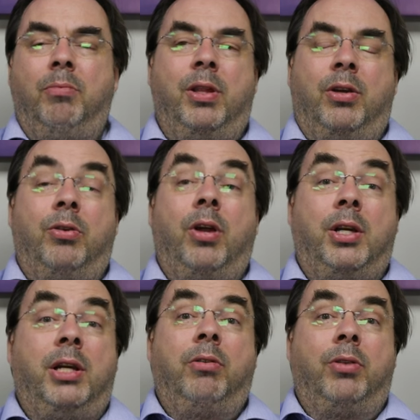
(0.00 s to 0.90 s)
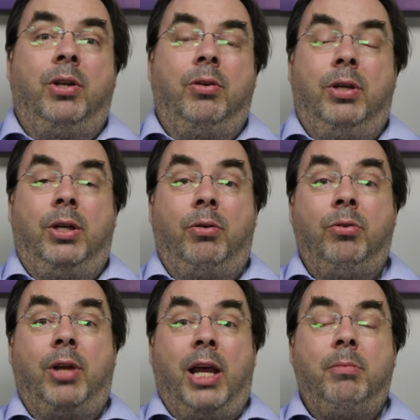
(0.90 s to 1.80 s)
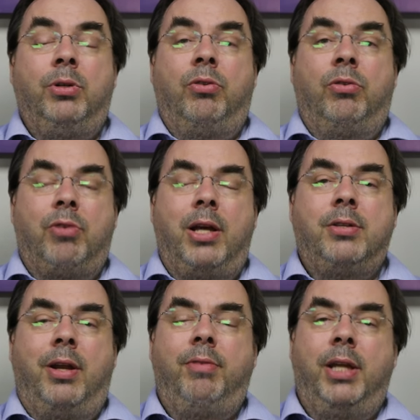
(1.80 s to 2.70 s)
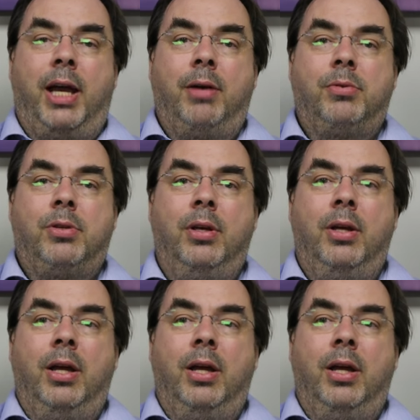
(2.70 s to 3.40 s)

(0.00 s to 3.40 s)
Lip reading: with a good idea on your name and your address and everything else,